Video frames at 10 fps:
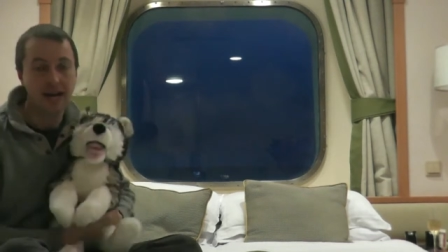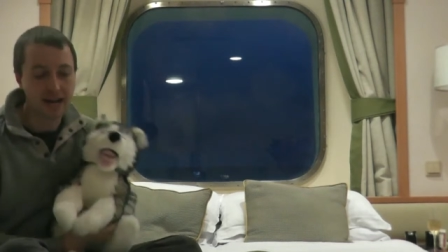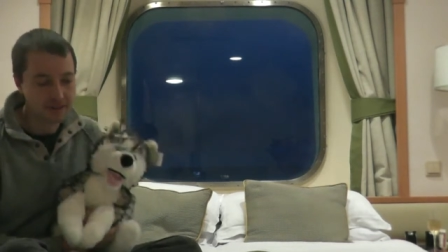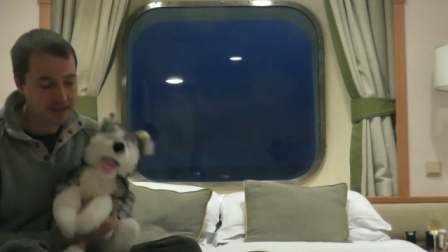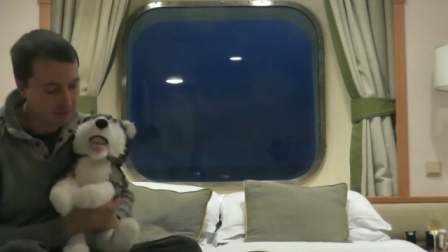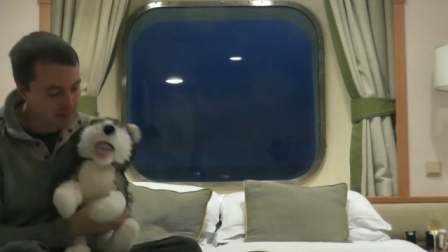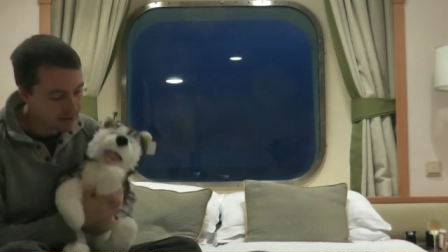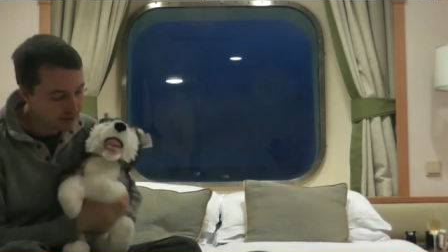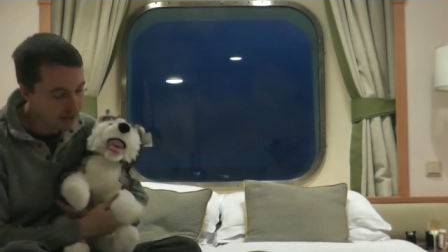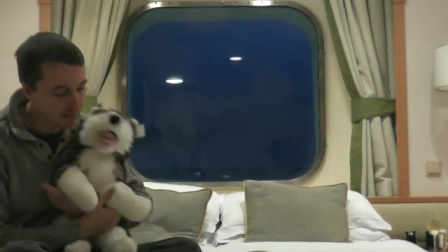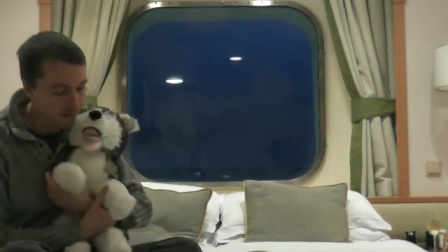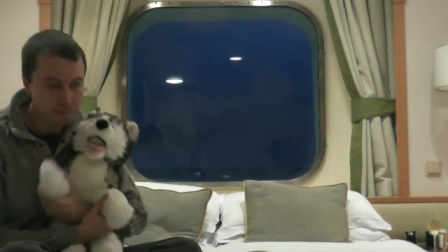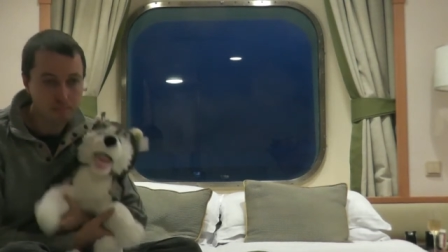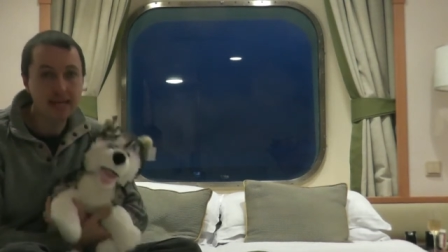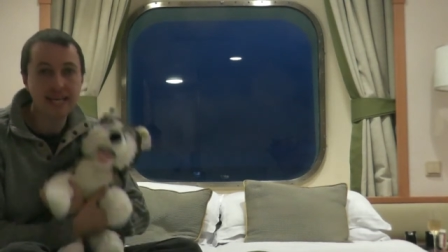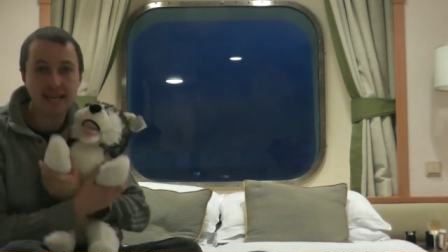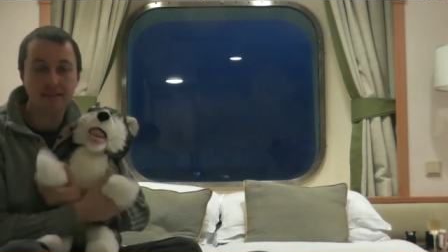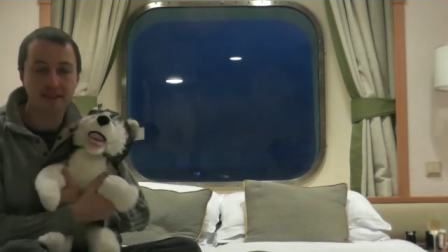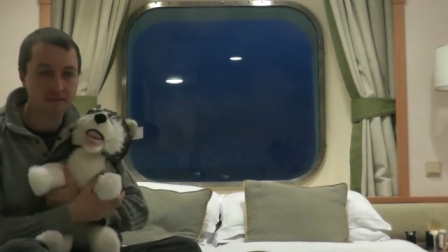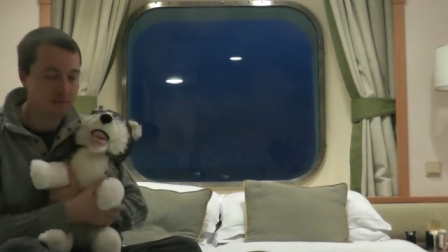And in the meantime, me
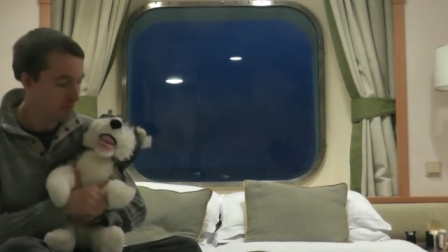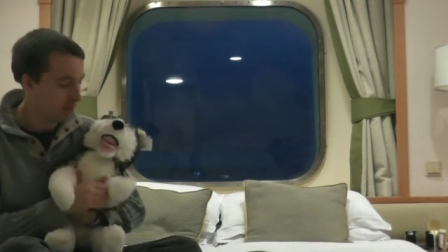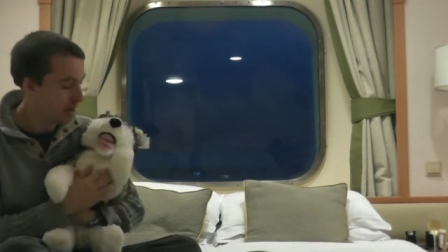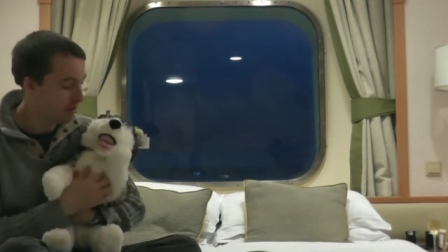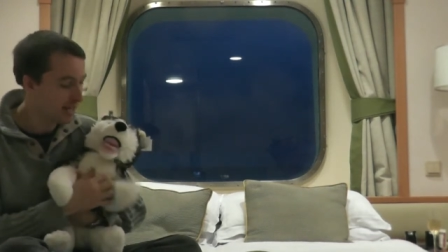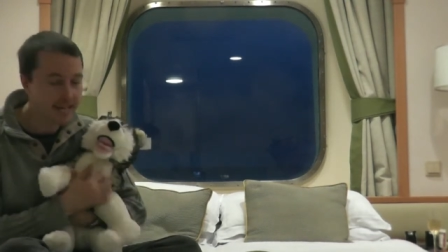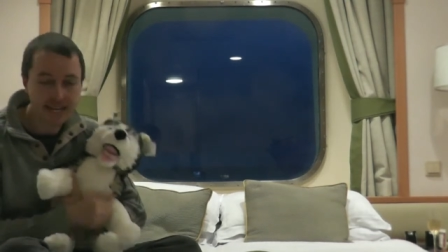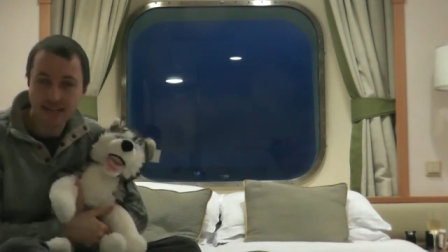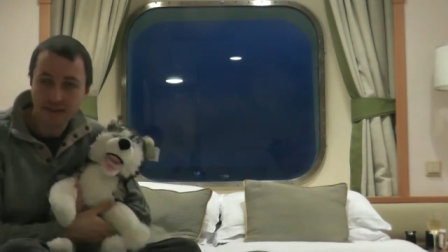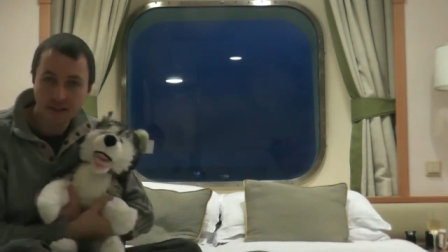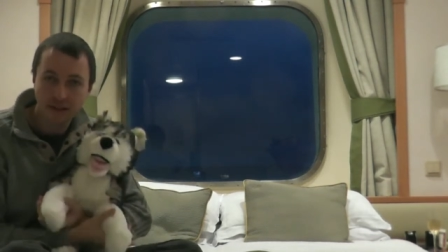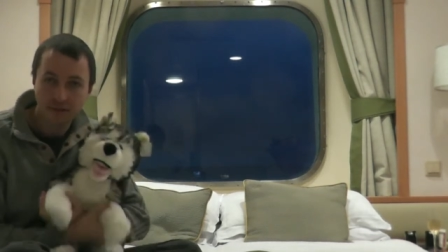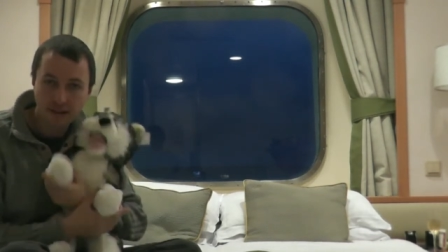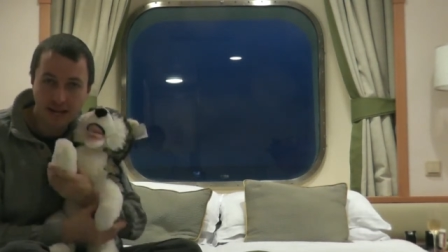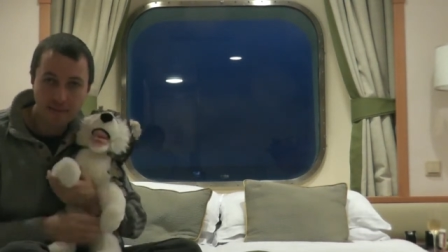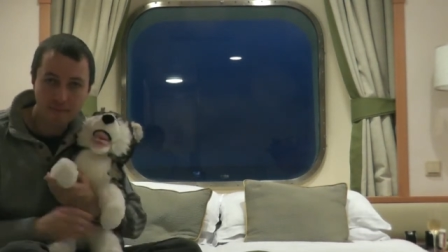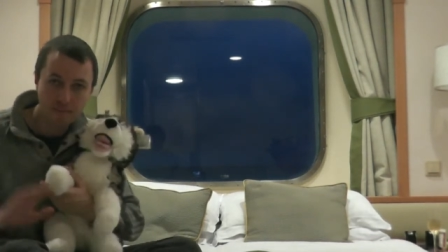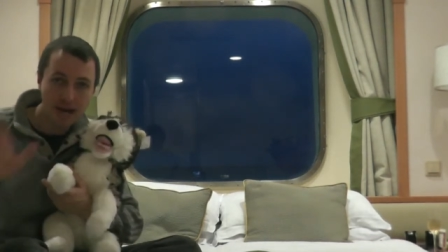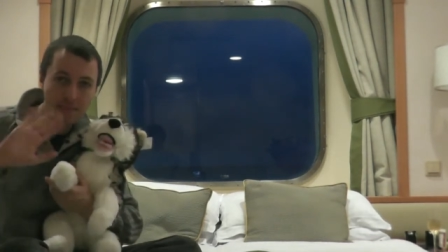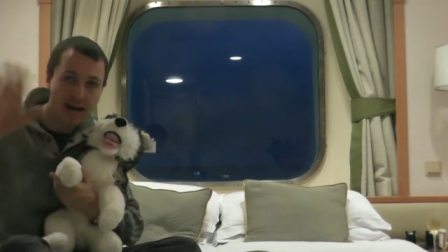and Husky here say
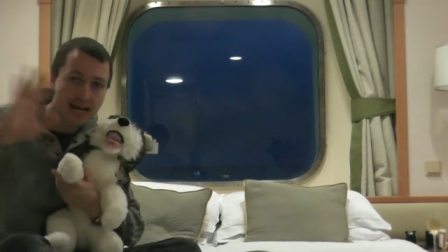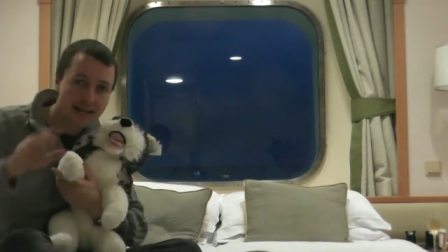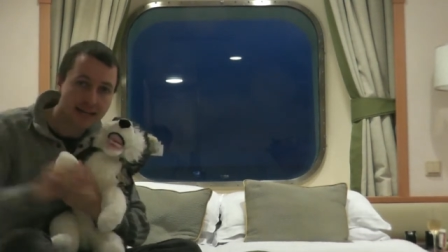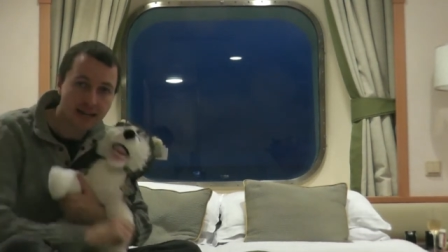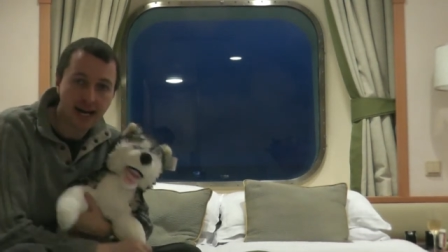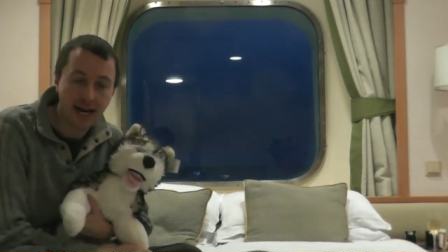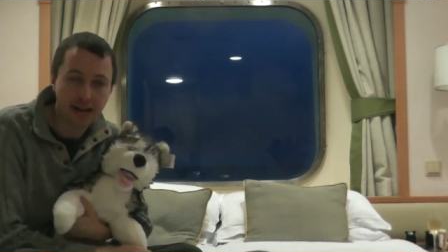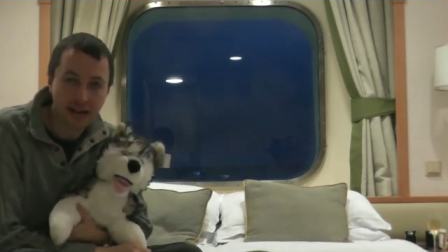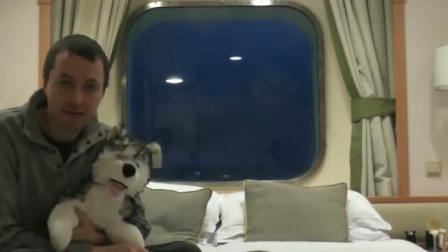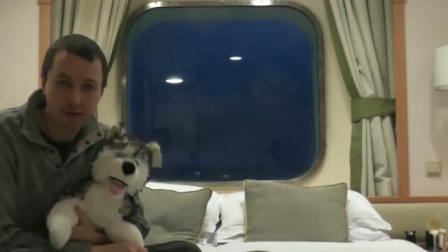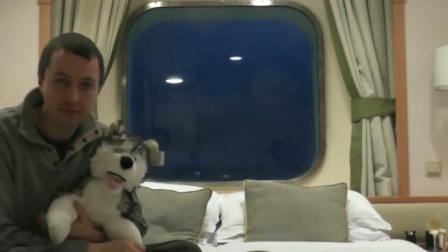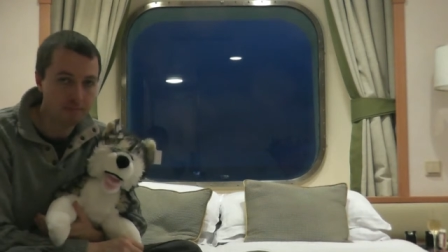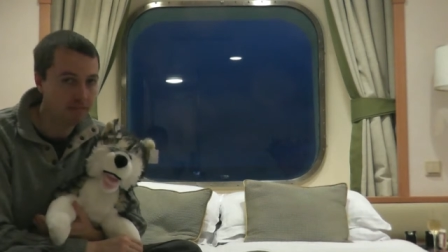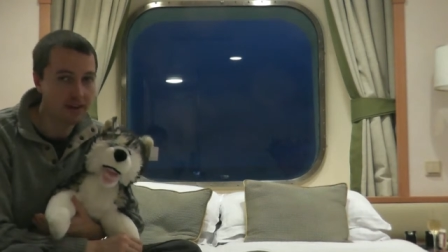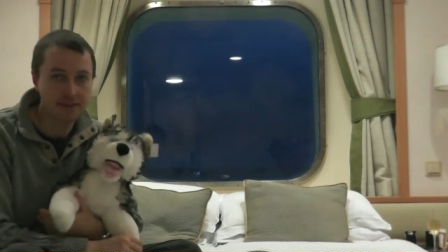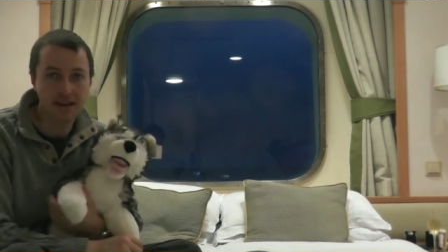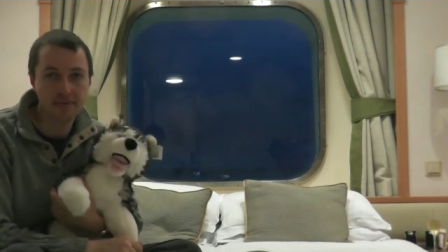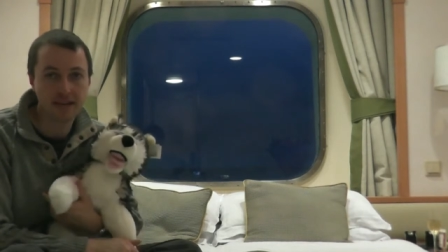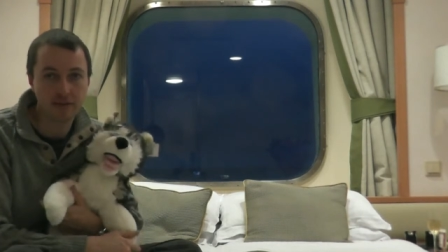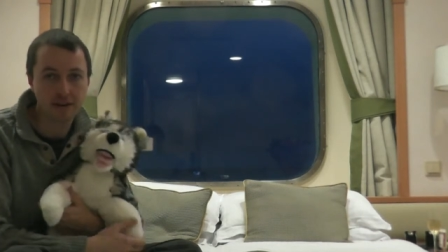bye bye and have a
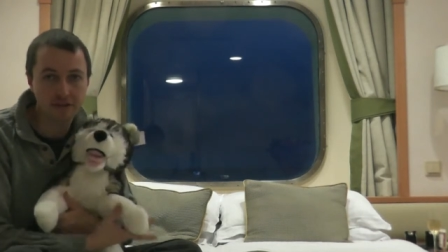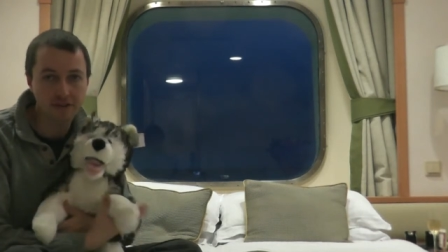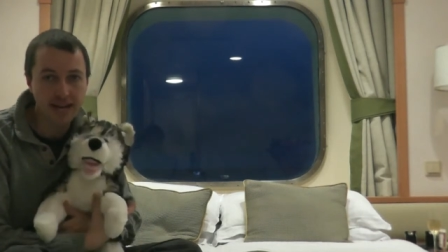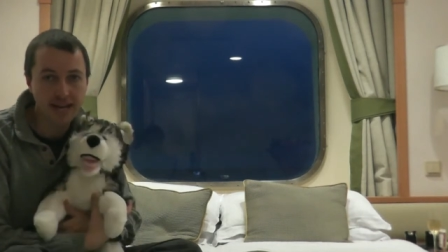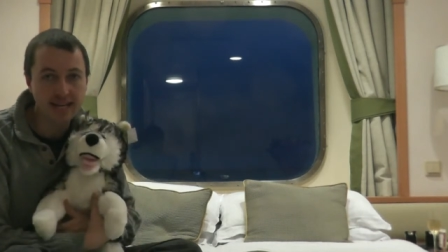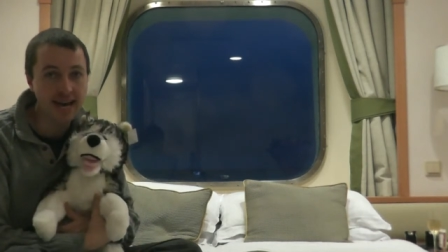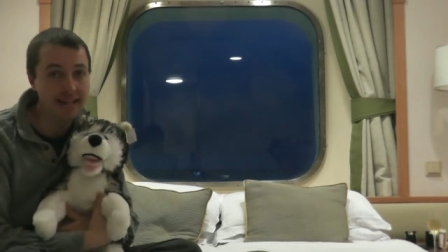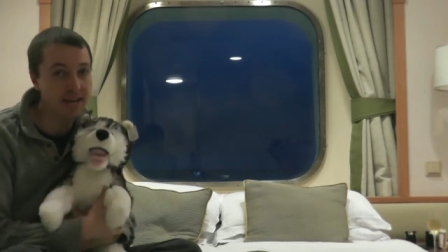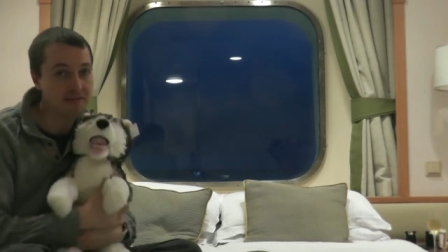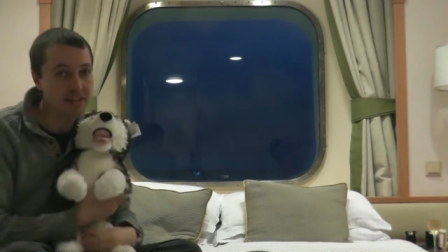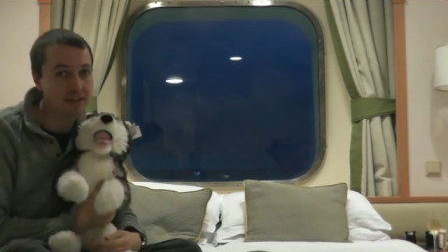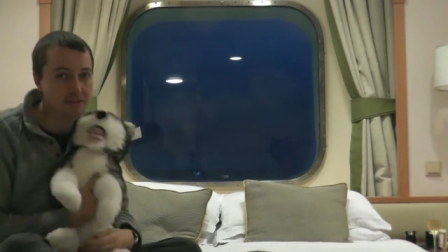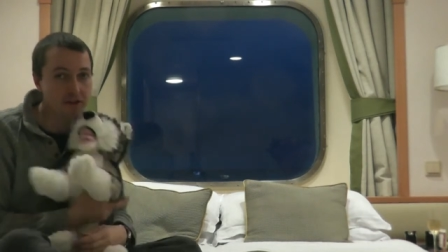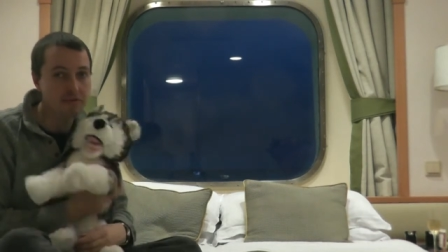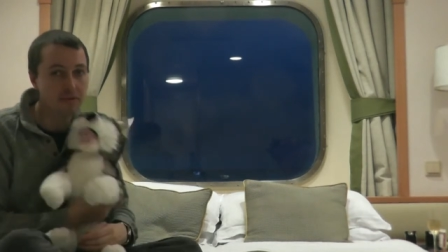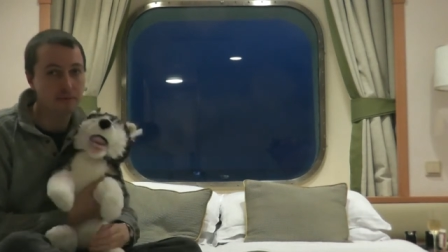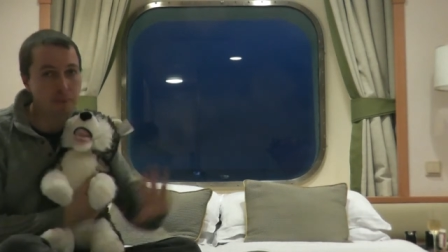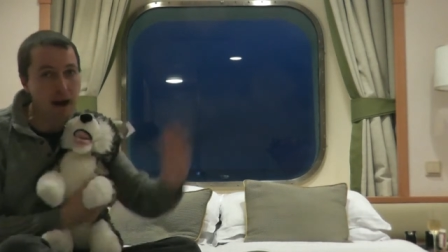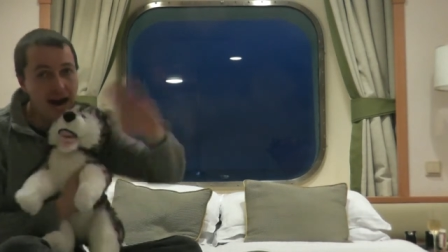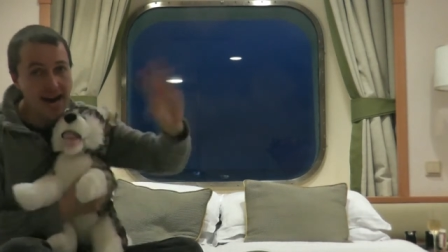fantastic rest of your day. And I'll see you soon.
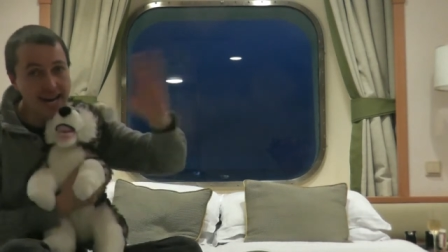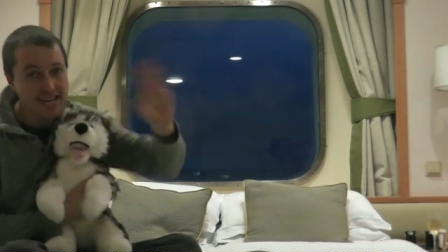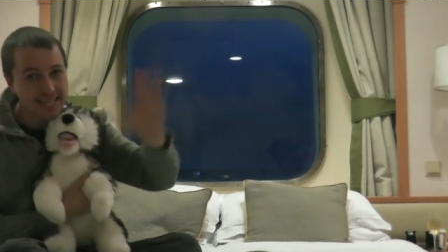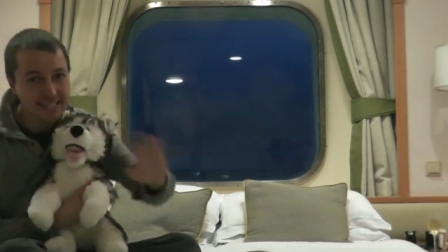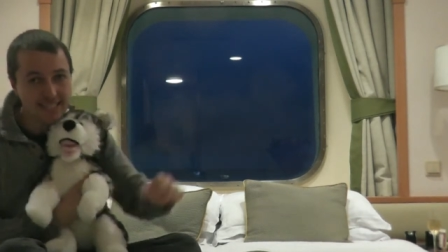Bye.